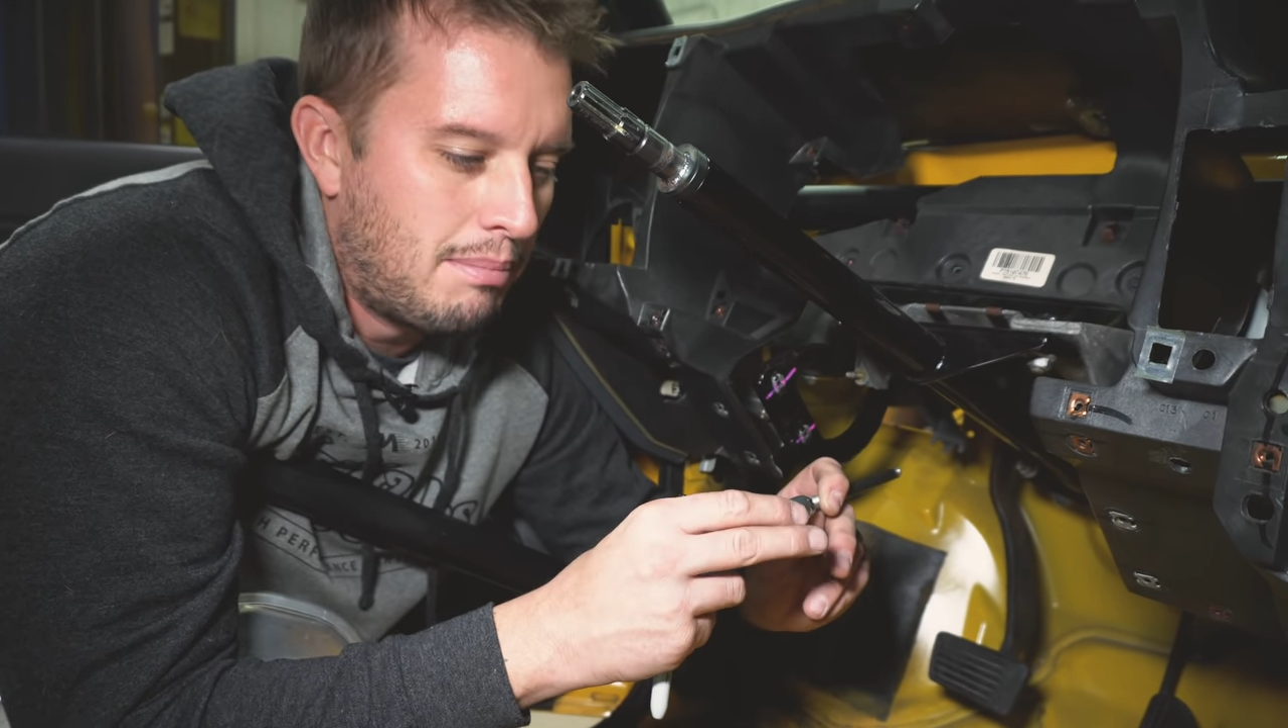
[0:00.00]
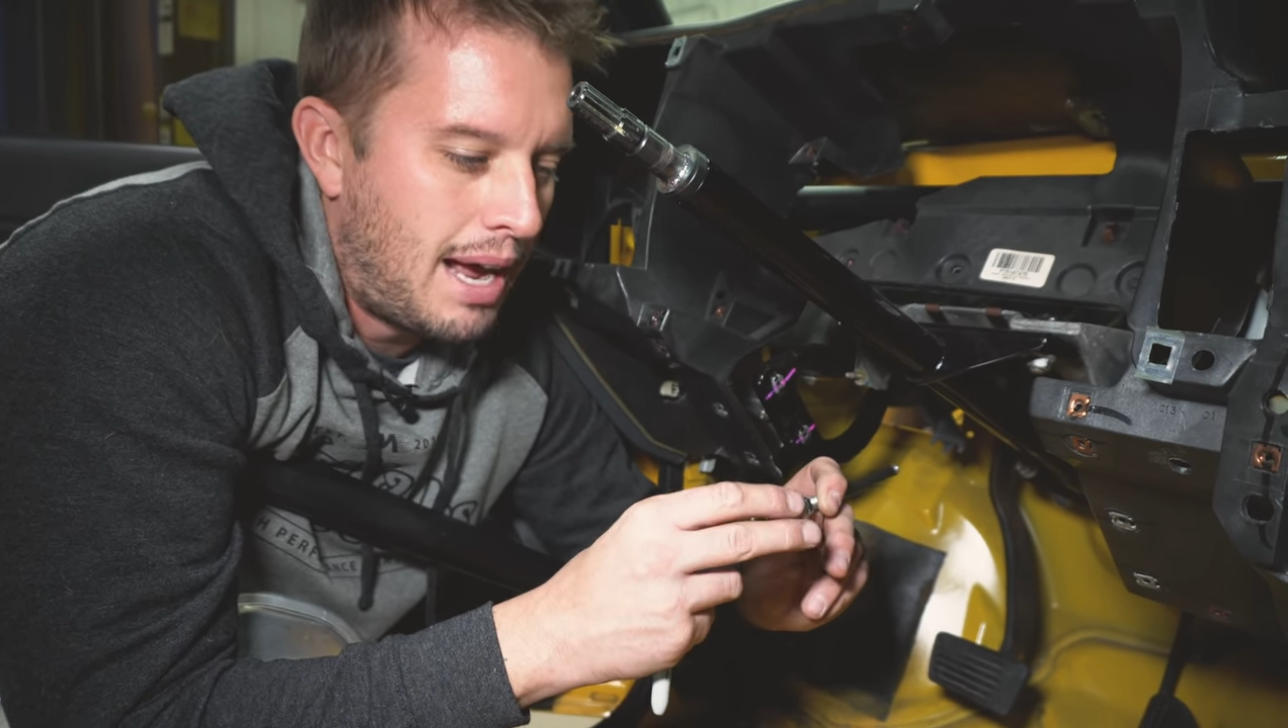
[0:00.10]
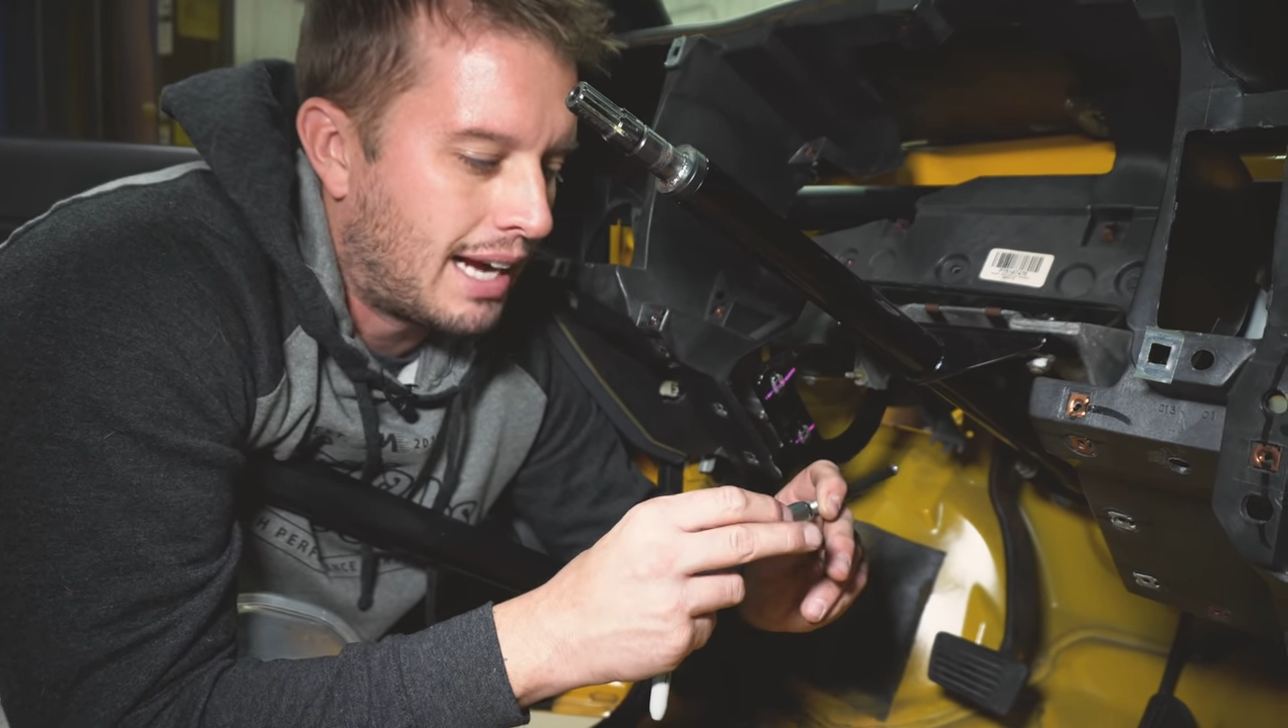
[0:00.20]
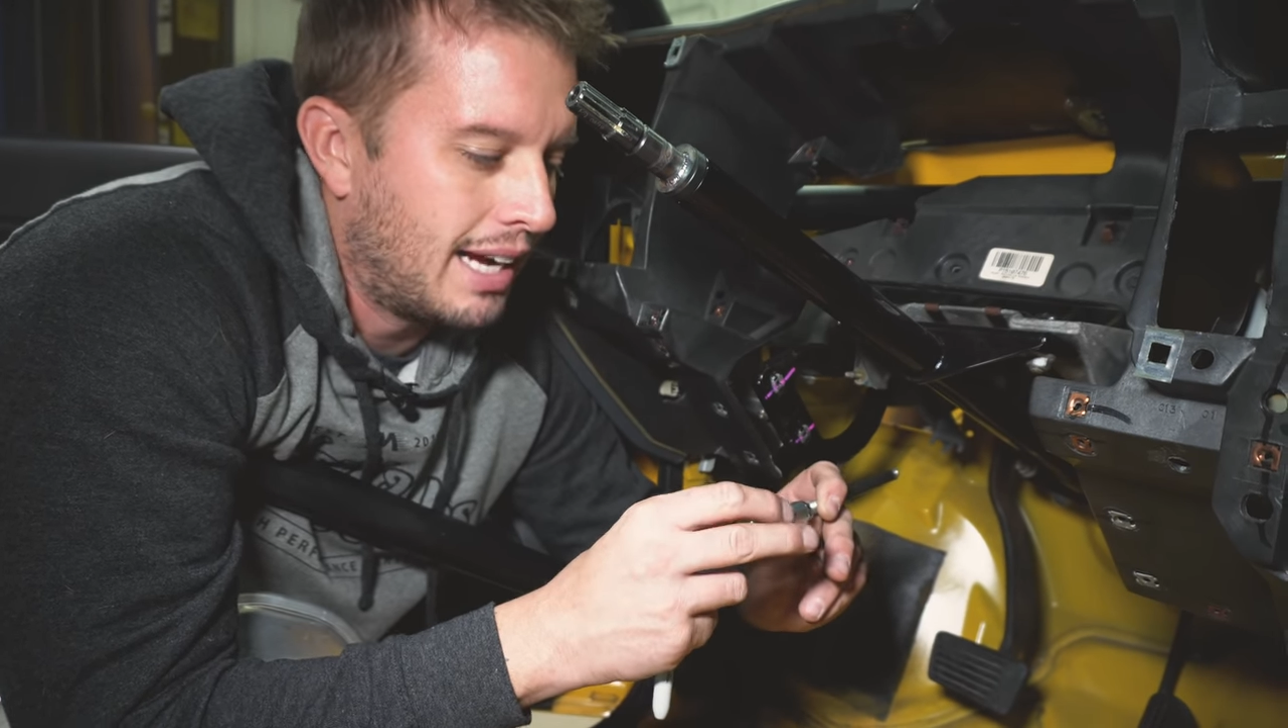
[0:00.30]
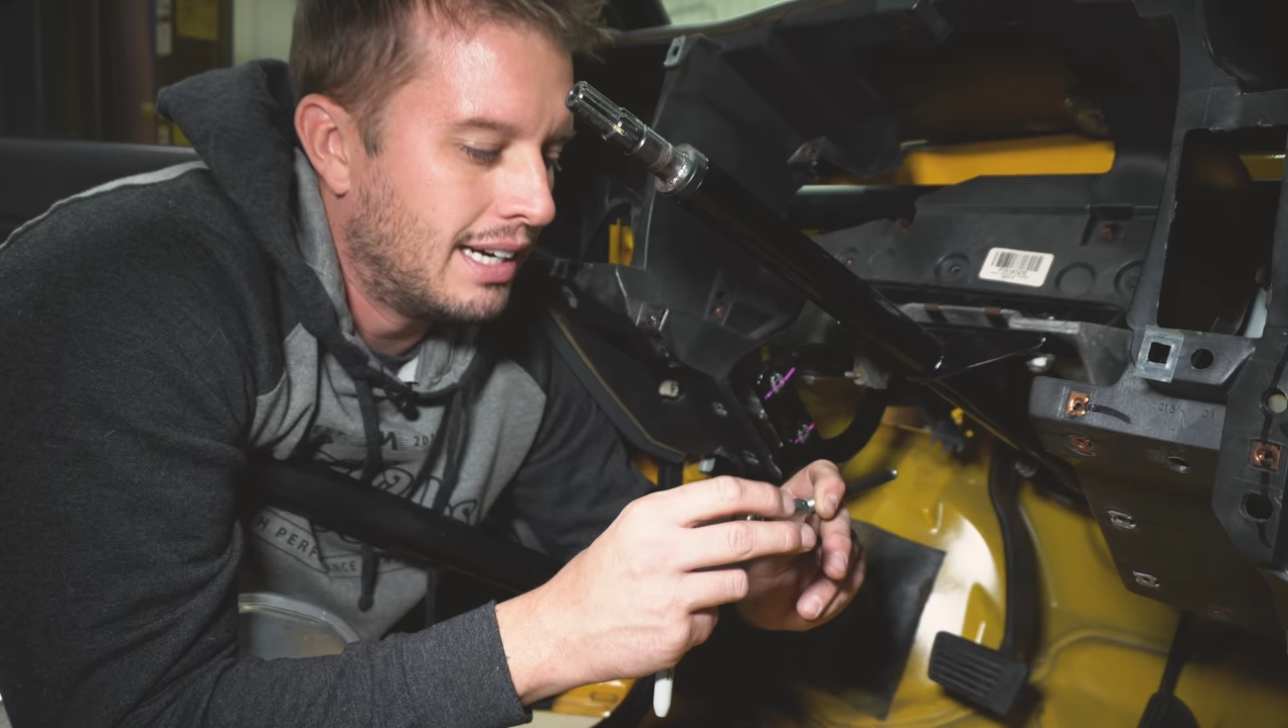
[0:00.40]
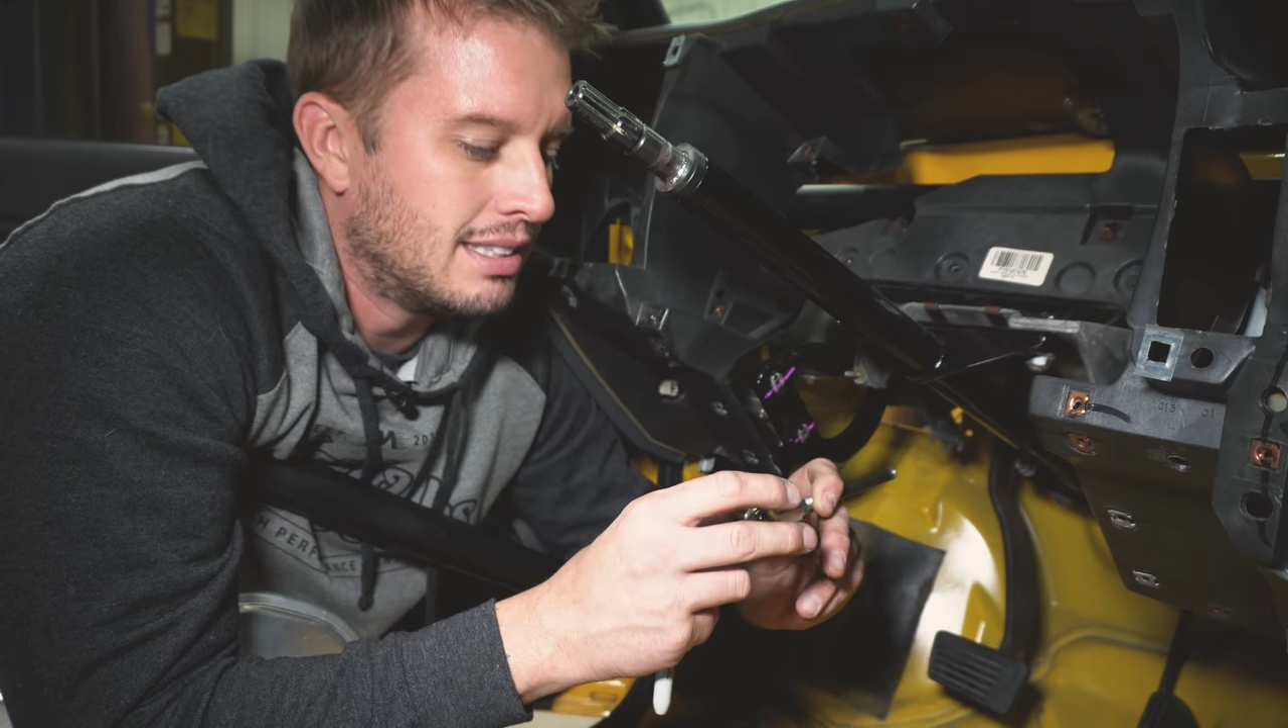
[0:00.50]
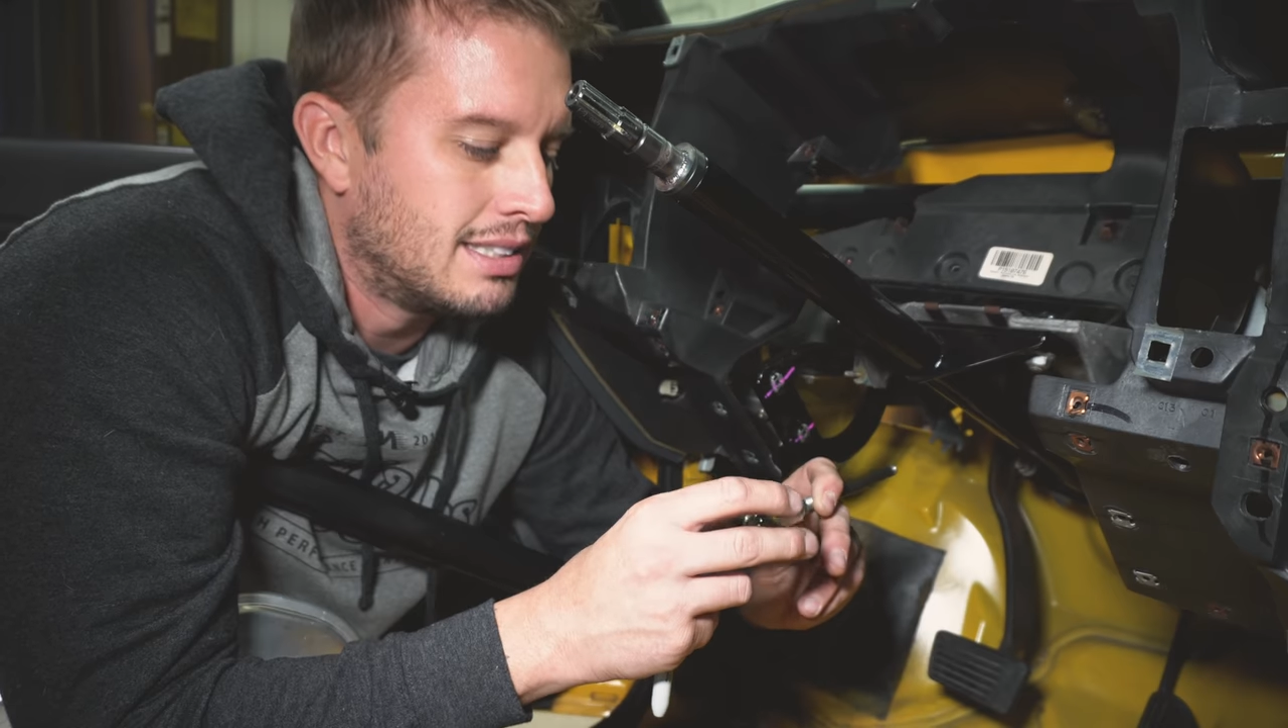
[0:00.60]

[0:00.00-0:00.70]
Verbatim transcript: back in